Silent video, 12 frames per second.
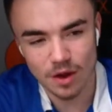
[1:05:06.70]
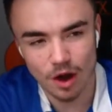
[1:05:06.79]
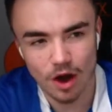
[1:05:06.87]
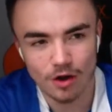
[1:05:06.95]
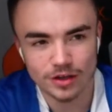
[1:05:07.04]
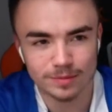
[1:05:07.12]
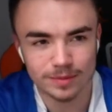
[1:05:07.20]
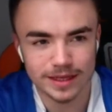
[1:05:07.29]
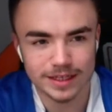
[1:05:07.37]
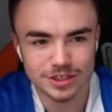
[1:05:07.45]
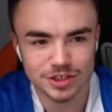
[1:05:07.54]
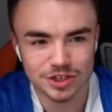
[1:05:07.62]

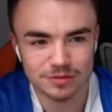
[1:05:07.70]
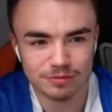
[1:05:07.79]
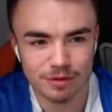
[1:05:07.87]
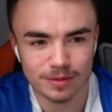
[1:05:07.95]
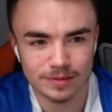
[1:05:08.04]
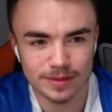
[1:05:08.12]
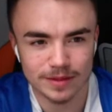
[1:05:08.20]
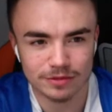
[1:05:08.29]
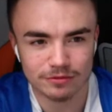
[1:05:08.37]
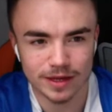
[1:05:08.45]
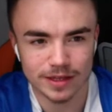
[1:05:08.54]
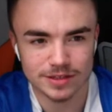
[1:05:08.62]
Arguably should have probably been
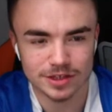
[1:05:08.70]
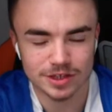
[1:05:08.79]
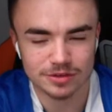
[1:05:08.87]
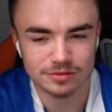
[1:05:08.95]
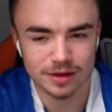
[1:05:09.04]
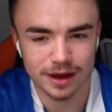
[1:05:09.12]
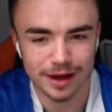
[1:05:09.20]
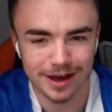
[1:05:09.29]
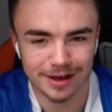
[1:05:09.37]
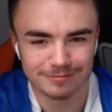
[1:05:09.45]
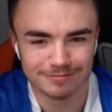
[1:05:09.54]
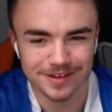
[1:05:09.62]
3-2
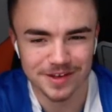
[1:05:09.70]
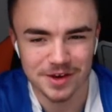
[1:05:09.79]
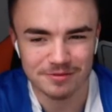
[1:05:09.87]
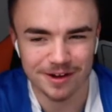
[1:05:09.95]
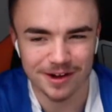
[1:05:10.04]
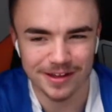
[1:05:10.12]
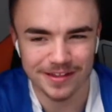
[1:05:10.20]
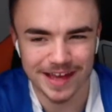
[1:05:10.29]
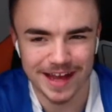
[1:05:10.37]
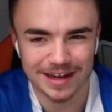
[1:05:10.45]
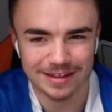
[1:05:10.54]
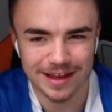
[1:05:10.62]
right at the
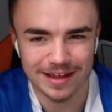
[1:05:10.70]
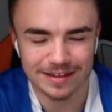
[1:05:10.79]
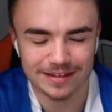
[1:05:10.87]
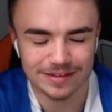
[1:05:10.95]
end there.